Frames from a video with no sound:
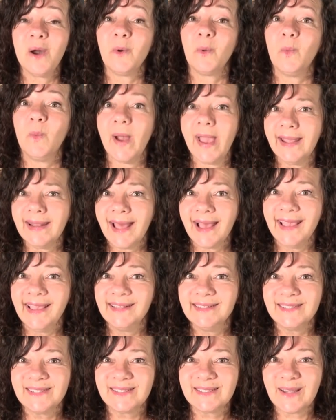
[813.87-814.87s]
When I
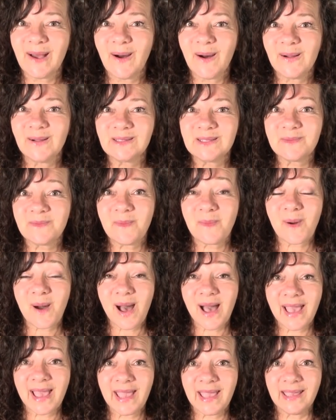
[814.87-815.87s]
installed
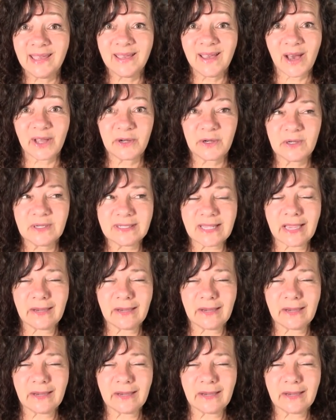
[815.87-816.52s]
my gutters,